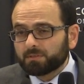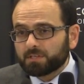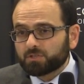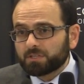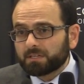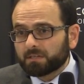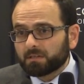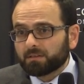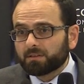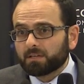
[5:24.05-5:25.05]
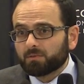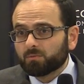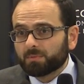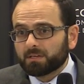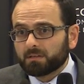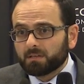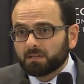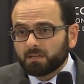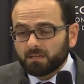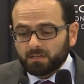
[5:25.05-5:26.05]
They share the human
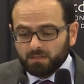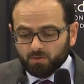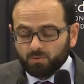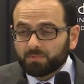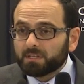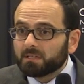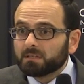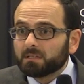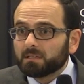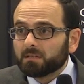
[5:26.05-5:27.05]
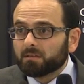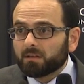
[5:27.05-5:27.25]
uh, community,